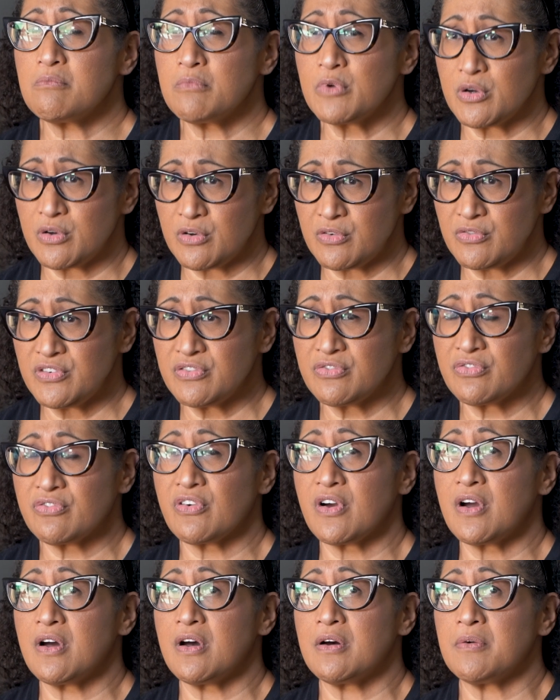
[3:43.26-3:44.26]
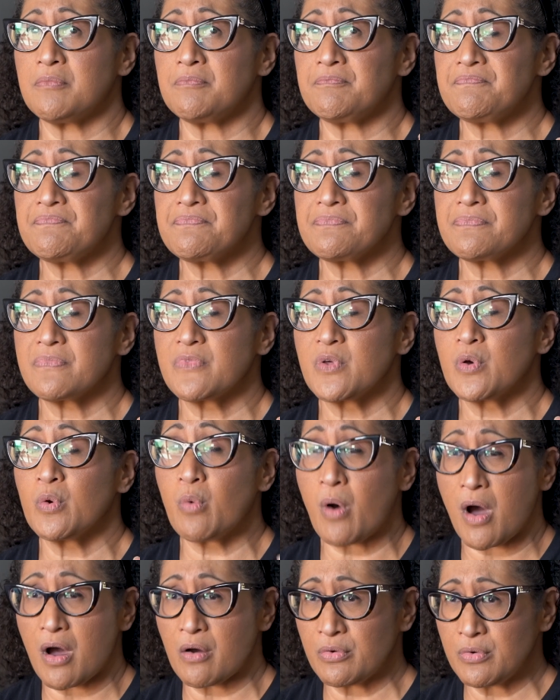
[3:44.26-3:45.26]
moved from
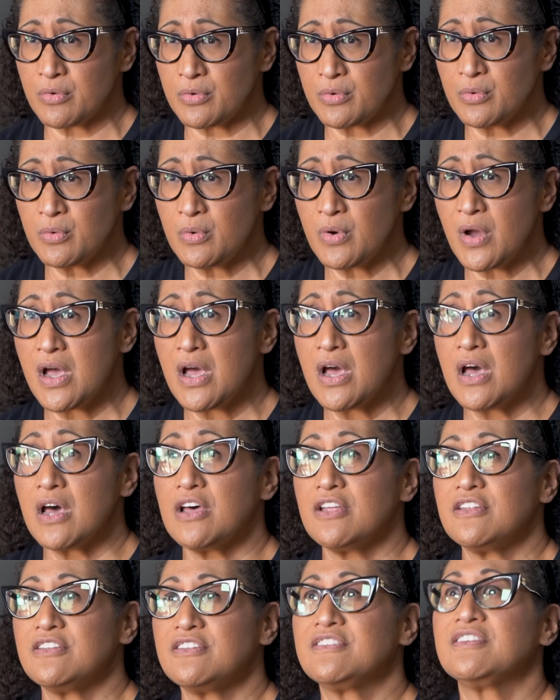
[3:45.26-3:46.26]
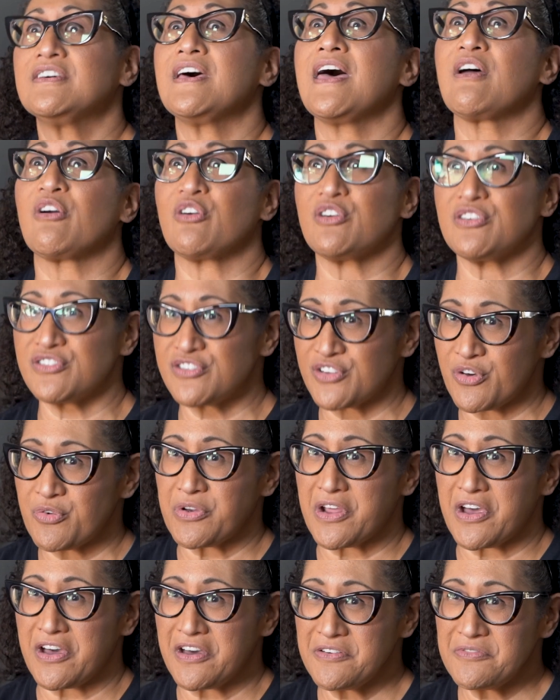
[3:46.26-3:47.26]
Oahu to
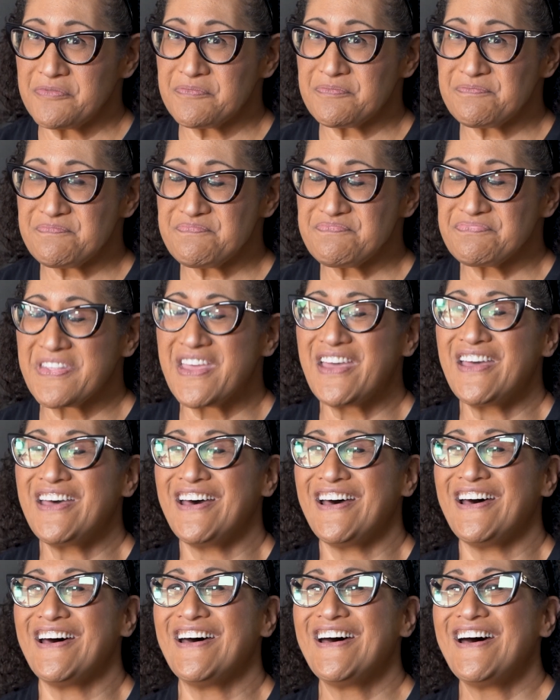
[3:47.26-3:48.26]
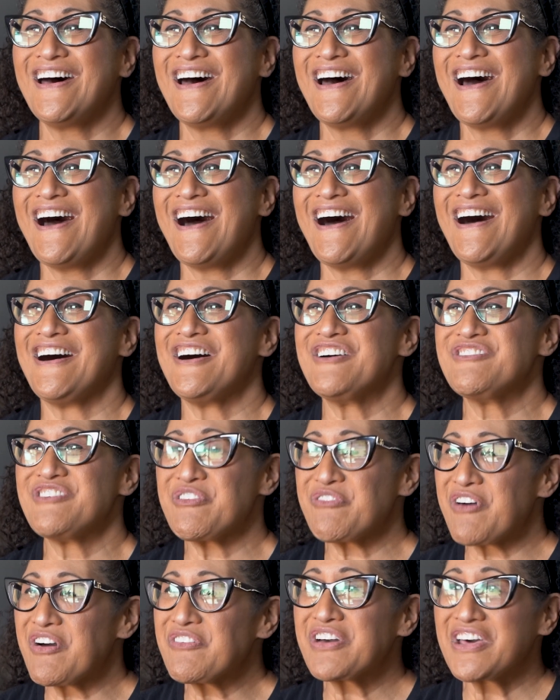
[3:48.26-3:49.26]
Arizona. My
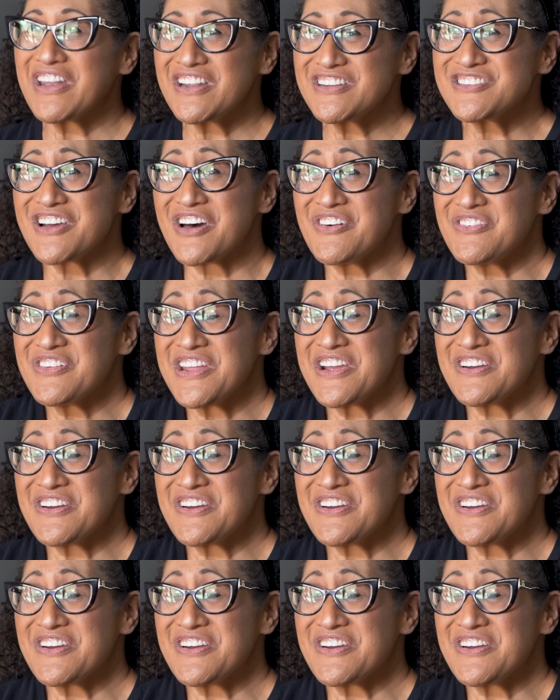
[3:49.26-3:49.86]
mom got a job in